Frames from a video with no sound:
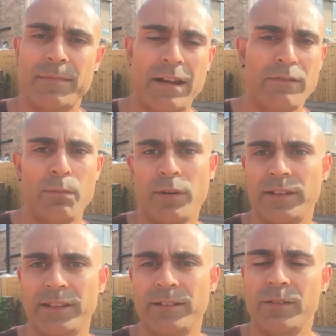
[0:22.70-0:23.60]

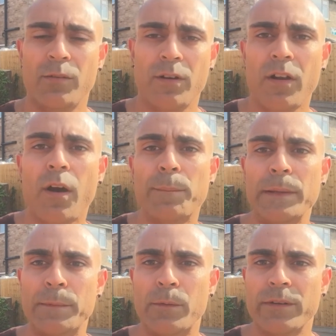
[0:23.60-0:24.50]
Everybody or a lot of
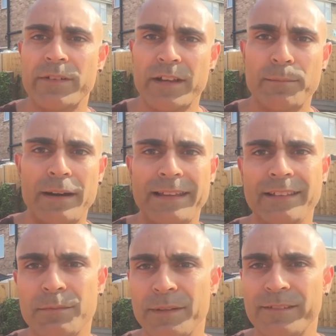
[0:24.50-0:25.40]
people would have heard about
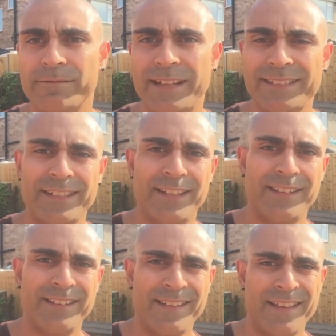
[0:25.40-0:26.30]
intermittent
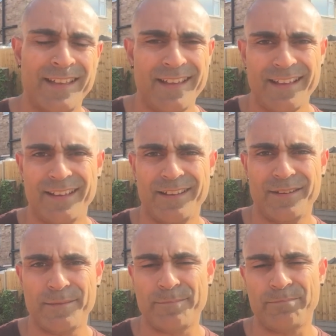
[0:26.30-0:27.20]
fasting.
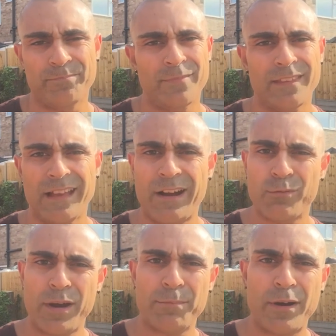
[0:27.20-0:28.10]

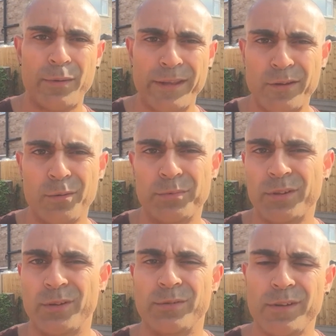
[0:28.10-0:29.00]
I've worked my way up,
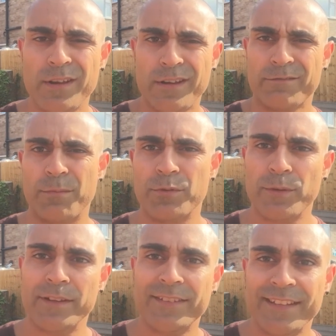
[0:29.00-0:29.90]
so from
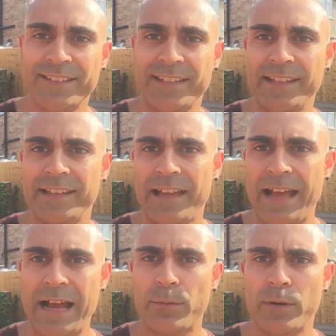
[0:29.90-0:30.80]
doing the
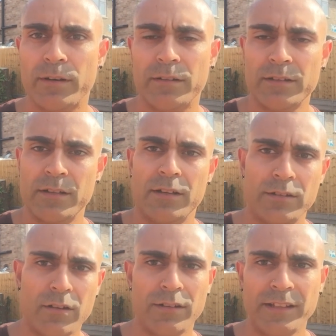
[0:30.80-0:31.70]
16-hour
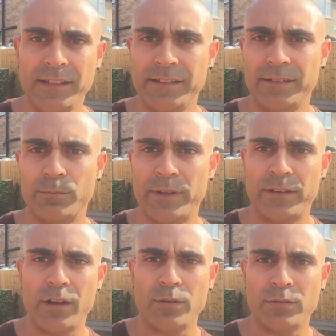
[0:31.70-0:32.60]
non-eating
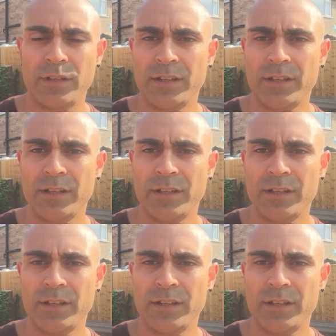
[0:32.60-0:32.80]
window